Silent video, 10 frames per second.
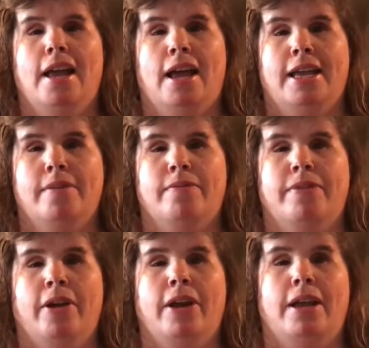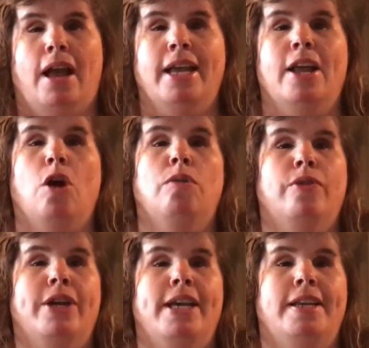I get
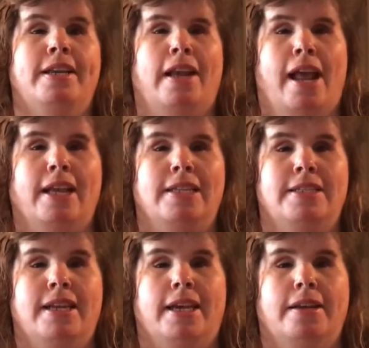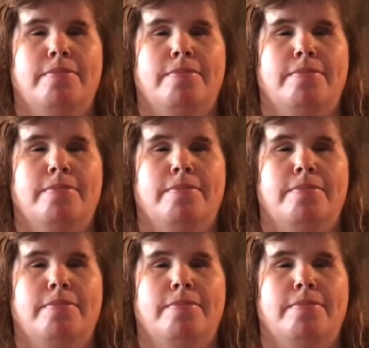overheated and I get sick.